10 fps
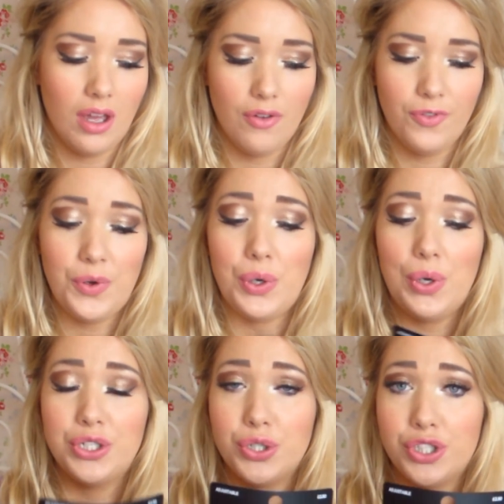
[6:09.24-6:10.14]
4
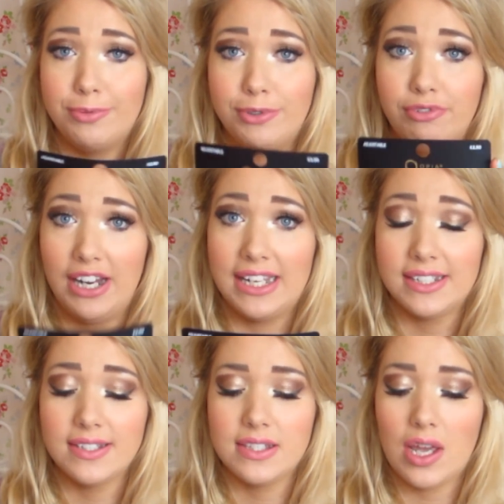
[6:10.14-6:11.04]
adjustable
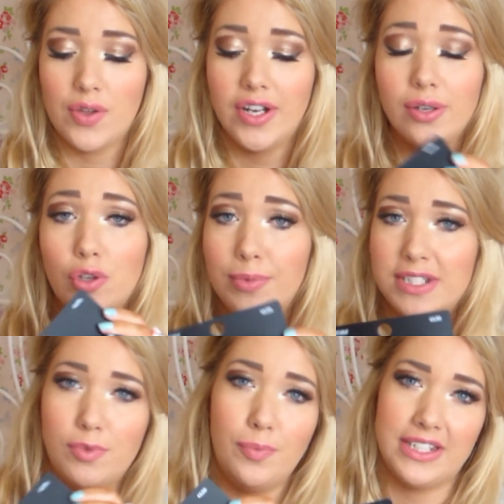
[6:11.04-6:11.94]
rings. So they don't come in
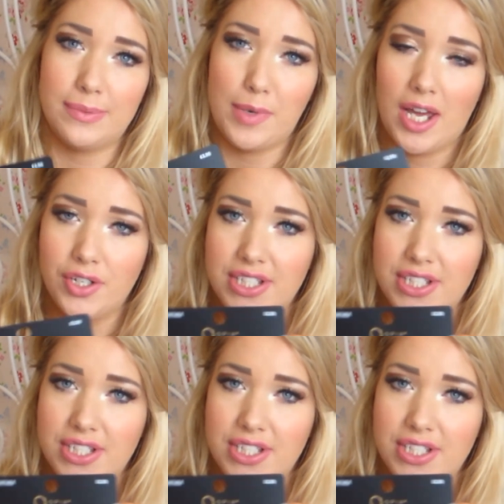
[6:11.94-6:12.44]
small, medium, large.